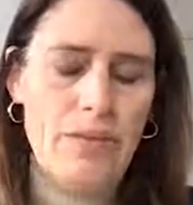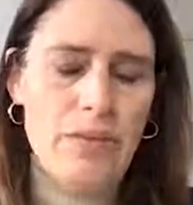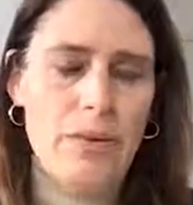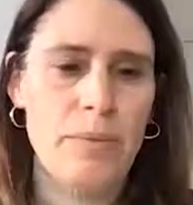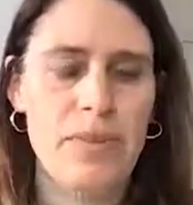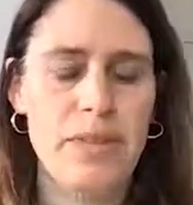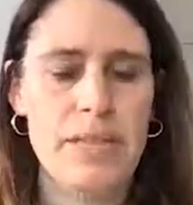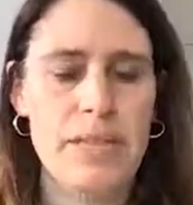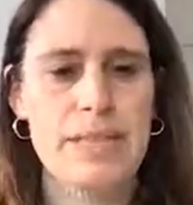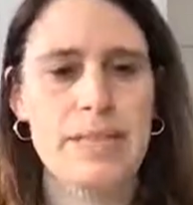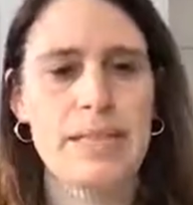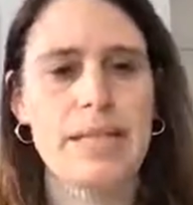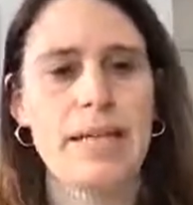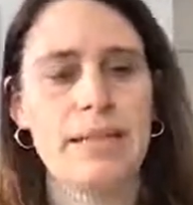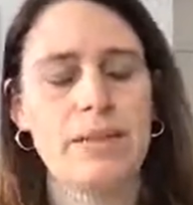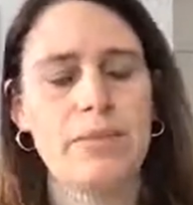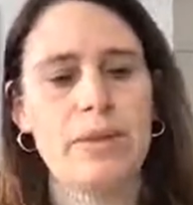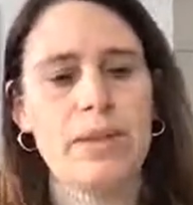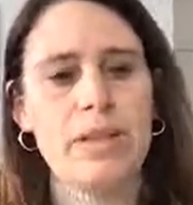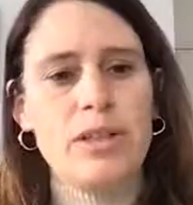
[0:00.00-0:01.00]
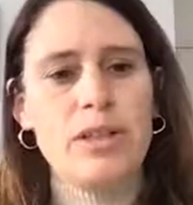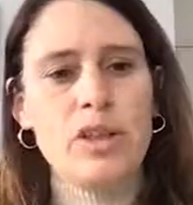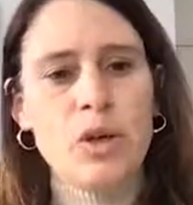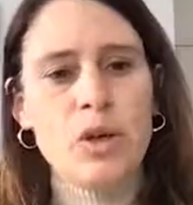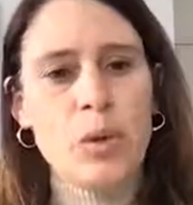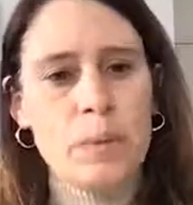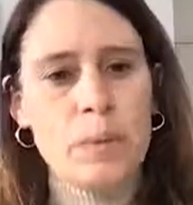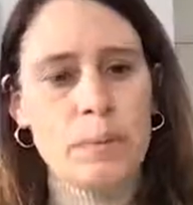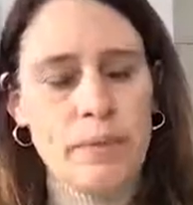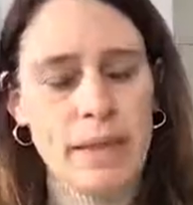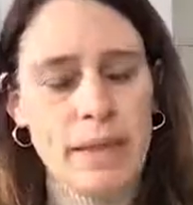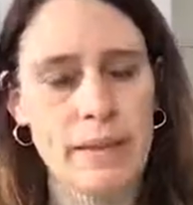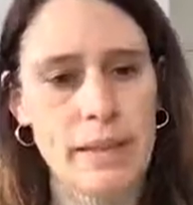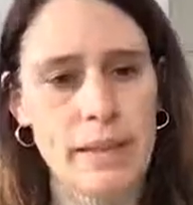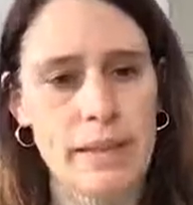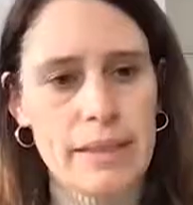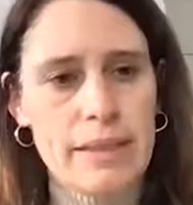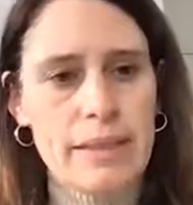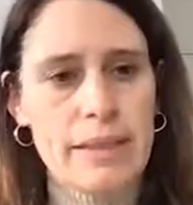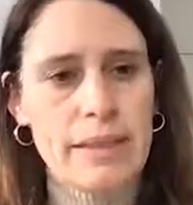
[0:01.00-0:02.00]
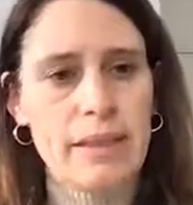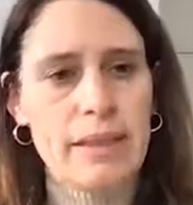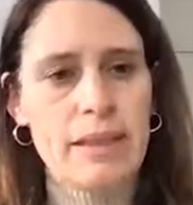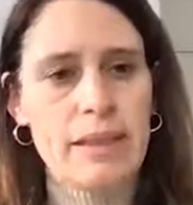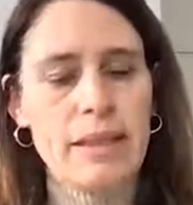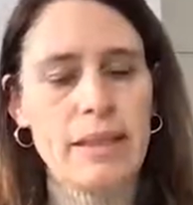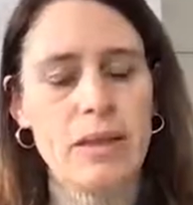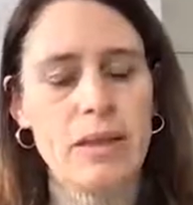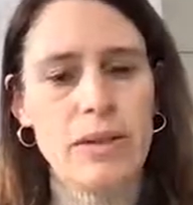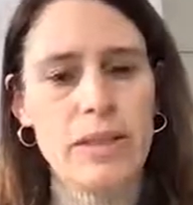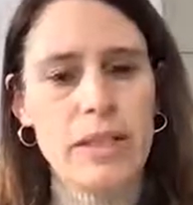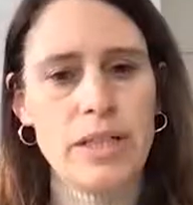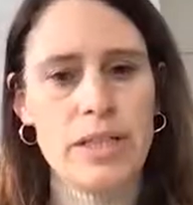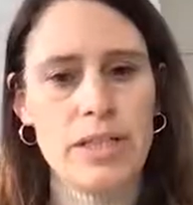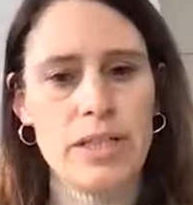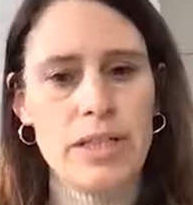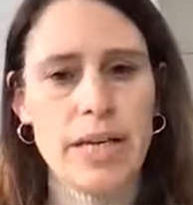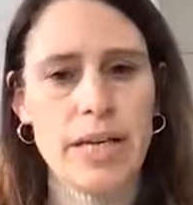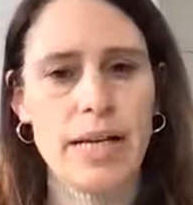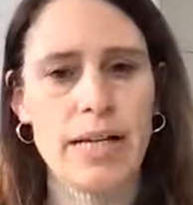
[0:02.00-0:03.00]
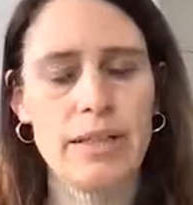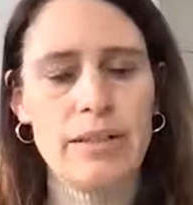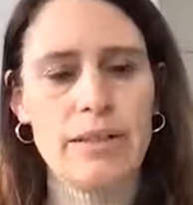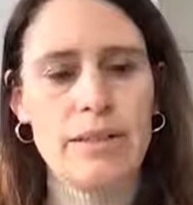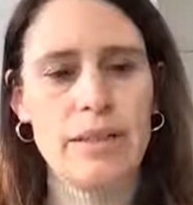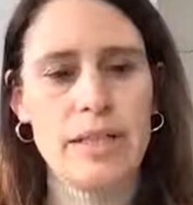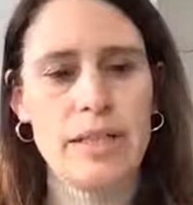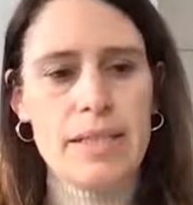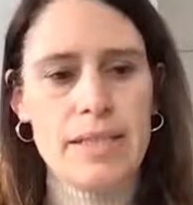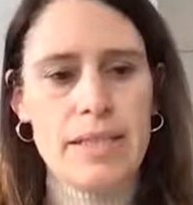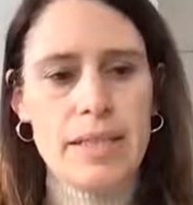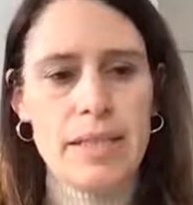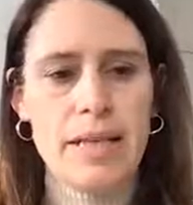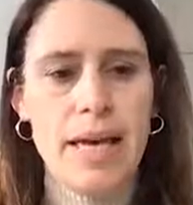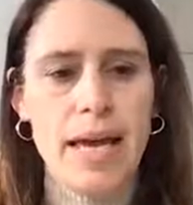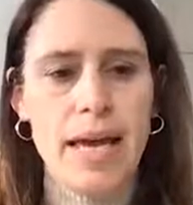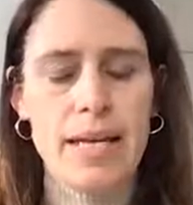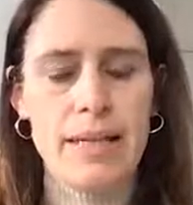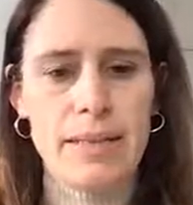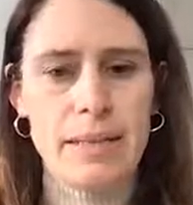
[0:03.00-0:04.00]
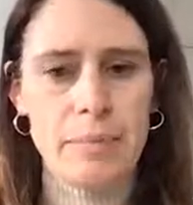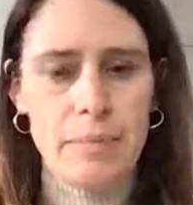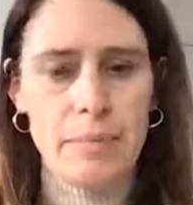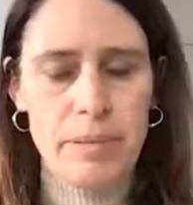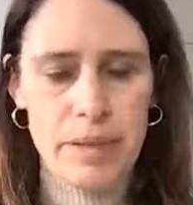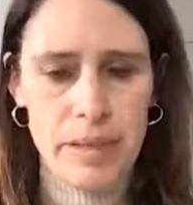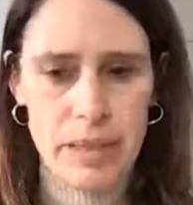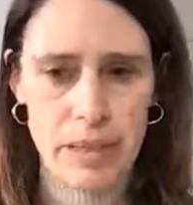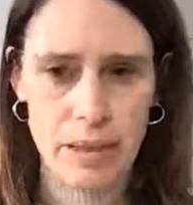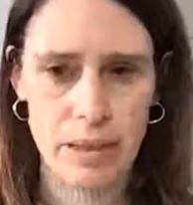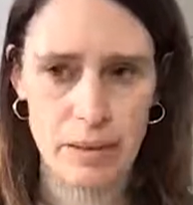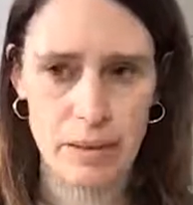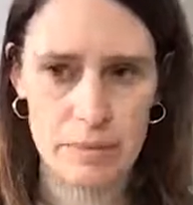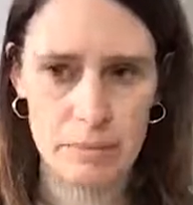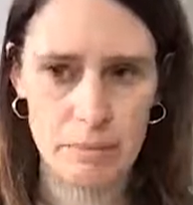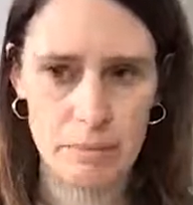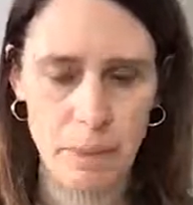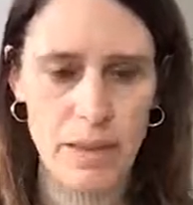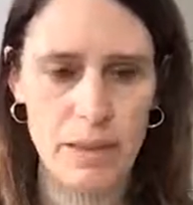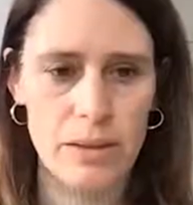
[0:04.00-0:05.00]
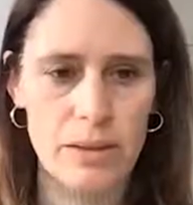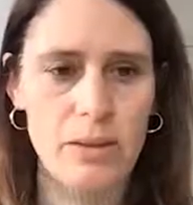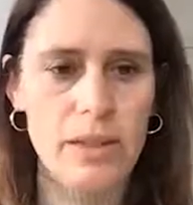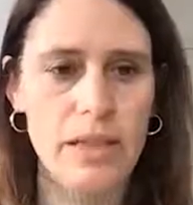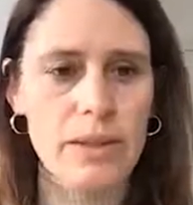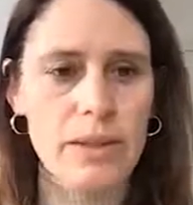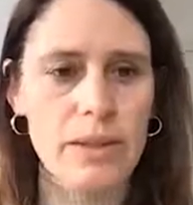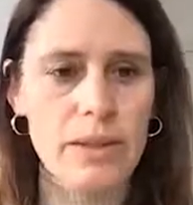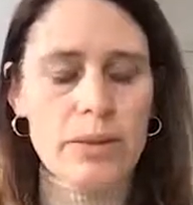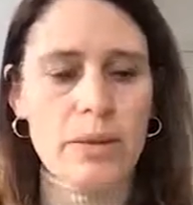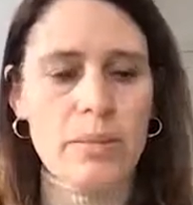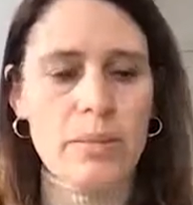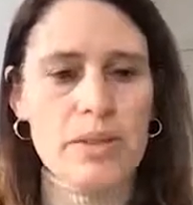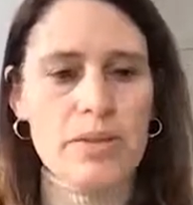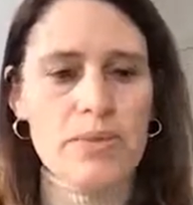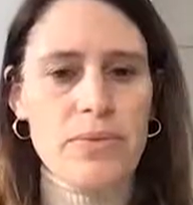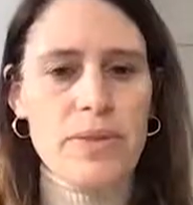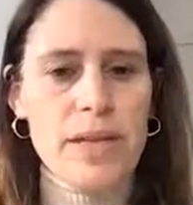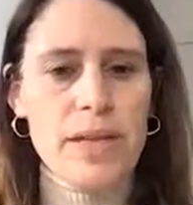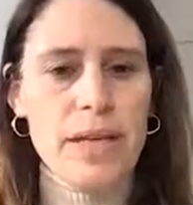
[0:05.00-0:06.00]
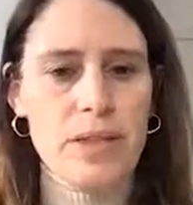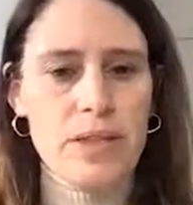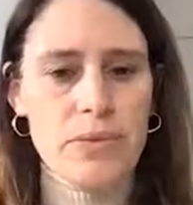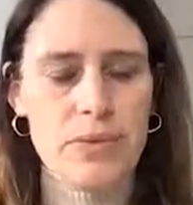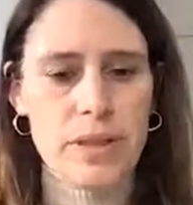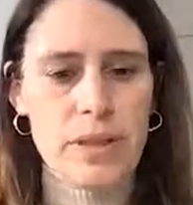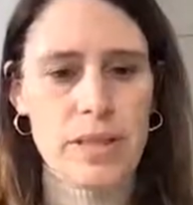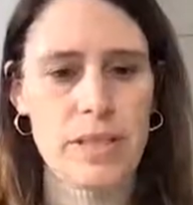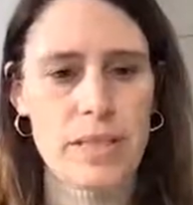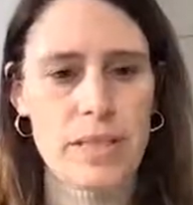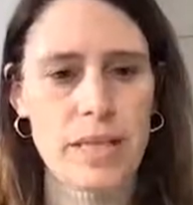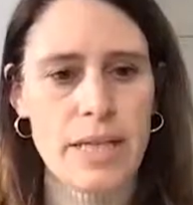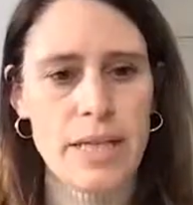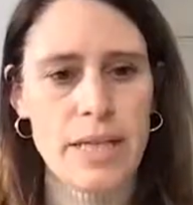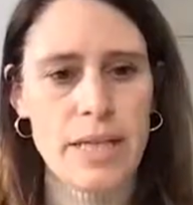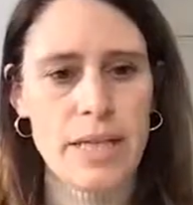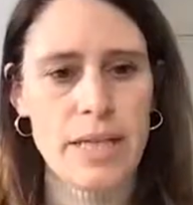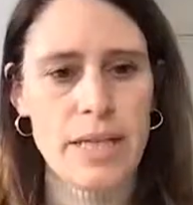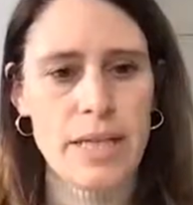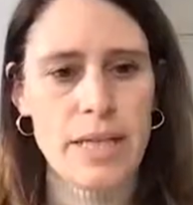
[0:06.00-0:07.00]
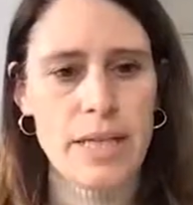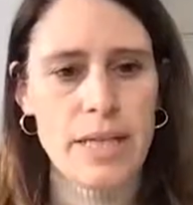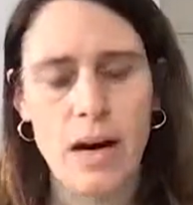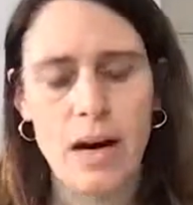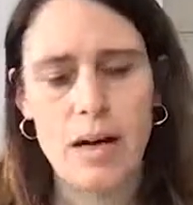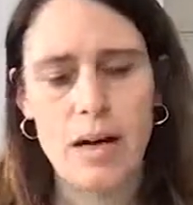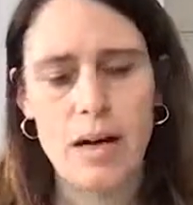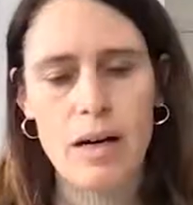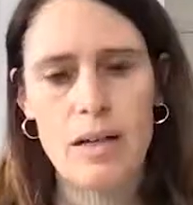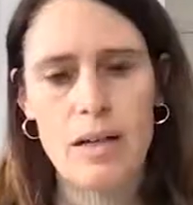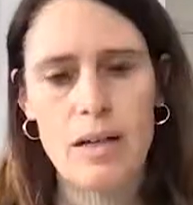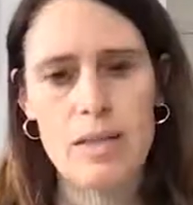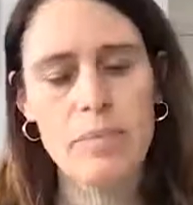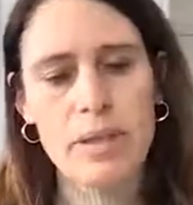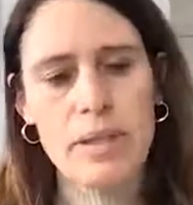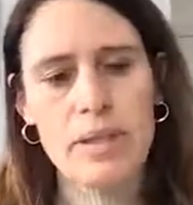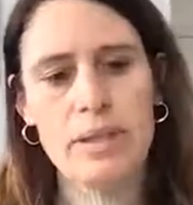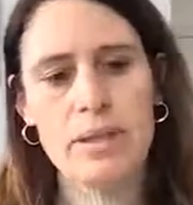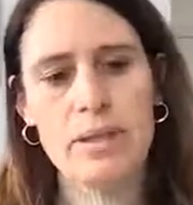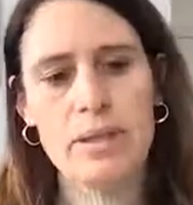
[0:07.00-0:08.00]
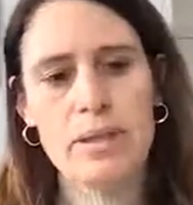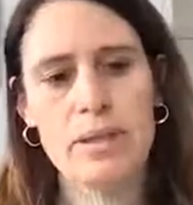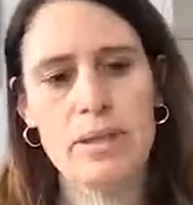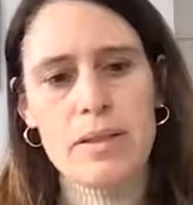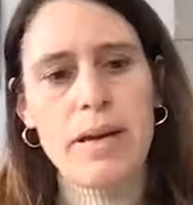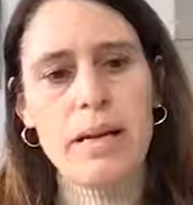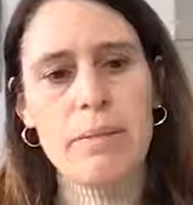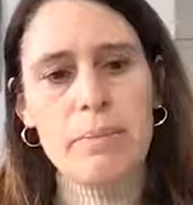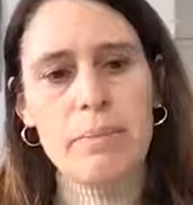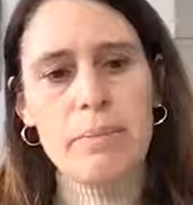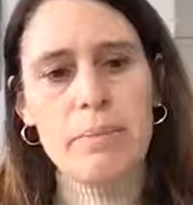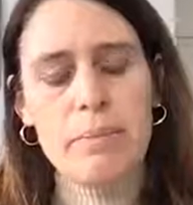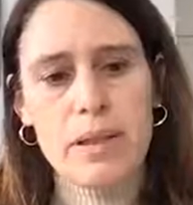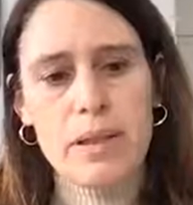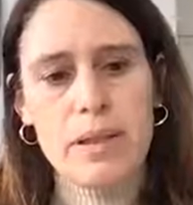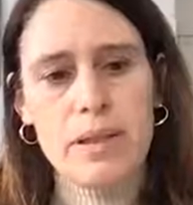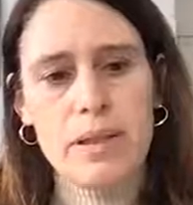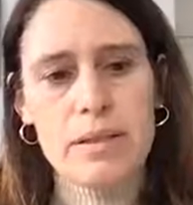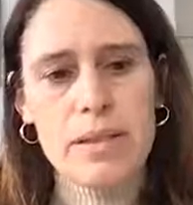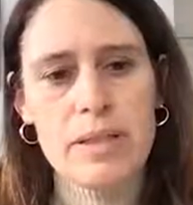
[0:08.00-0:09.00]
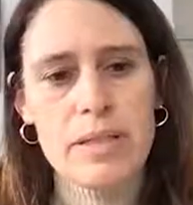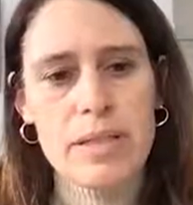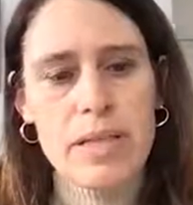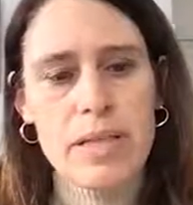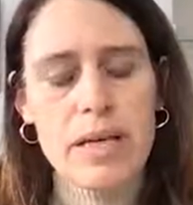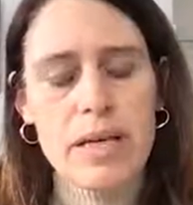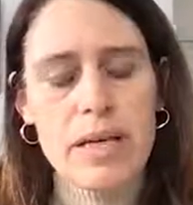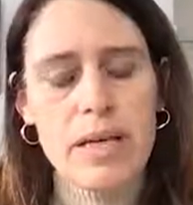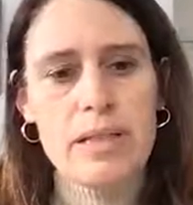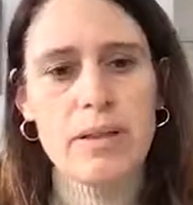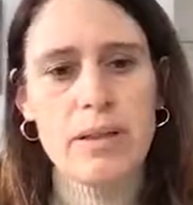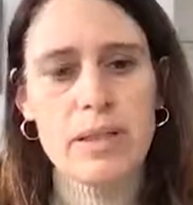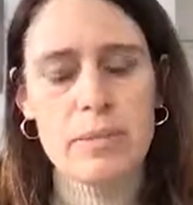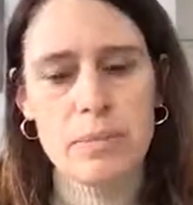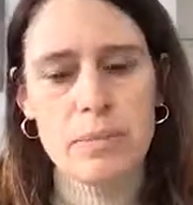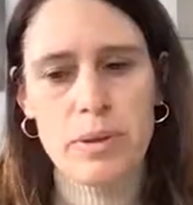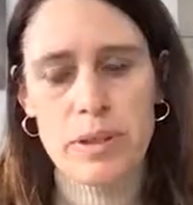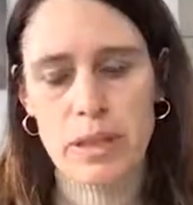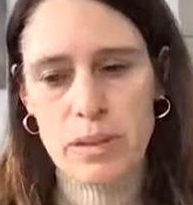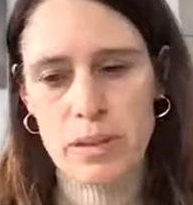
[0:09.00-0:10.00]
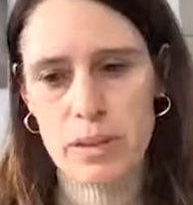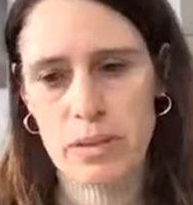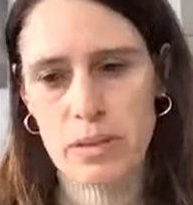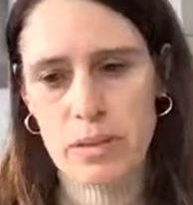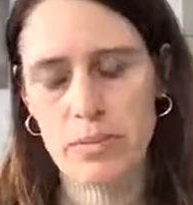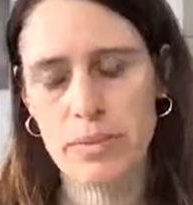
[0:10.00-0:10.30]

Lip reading: From these data, we know that the LHON in childhood is an atypical LHON, not only in terms of the age of onset, also because male preponderance is not as pronounced.